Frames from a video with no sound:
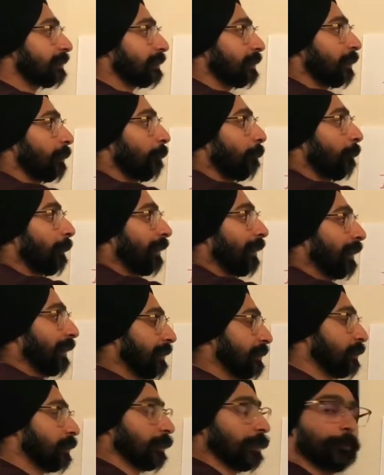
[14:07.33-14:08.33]
in
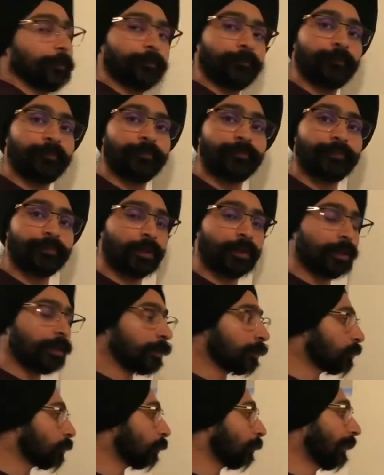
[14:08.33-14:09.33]
pregnancy.
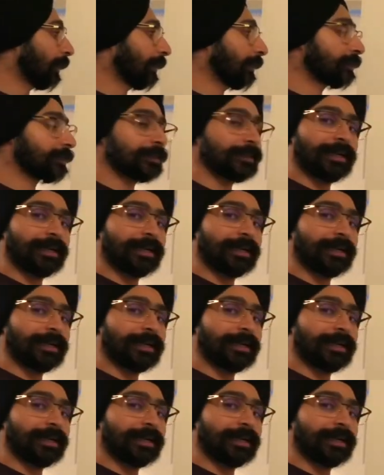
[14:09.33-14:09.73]
So guys,